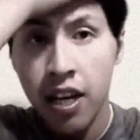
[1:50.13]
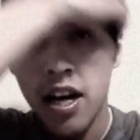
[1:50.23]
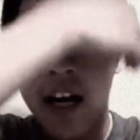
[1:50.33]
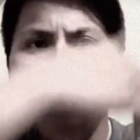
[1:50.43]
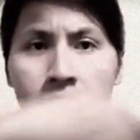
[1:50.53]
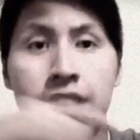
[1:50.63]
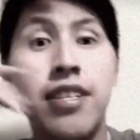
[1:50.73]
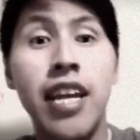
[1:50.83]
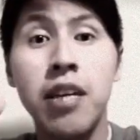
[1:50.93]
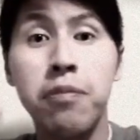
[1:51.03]
uh, as
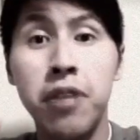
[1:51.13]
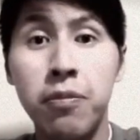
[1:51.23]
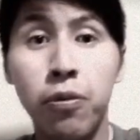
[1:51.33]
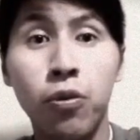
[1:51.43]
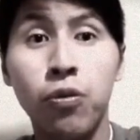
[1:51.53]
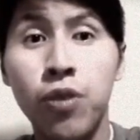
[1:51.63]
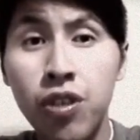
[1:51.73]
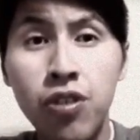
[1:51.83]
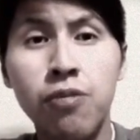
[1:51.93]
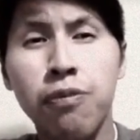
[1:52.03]
Dene people, we
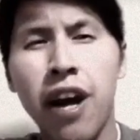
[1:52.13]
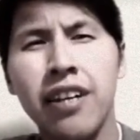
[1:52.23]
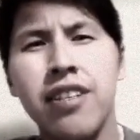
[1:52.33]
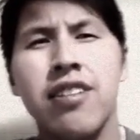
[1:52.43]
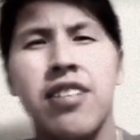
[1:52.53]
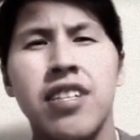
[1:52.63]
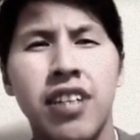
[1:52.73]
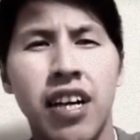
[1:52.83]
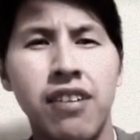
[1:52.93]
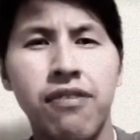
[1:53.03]
used to practice these
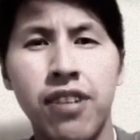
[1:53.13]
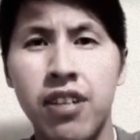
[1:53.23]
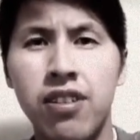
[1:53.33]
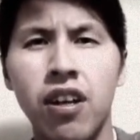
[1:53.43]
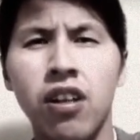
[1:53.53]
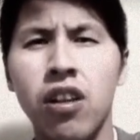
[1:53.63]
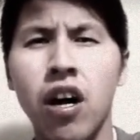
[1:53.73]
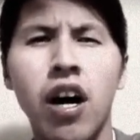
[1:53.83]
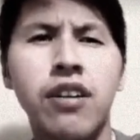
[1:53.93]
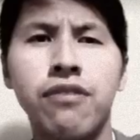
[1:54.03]
kind of things a
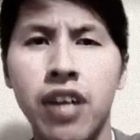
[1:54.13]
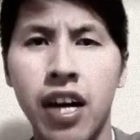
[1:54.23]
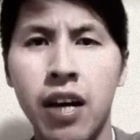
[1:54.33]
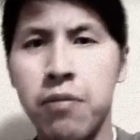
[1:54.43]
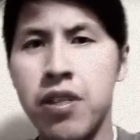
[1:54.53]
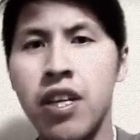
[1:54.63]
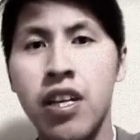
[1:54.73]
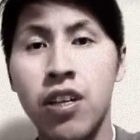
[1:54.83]
lot of times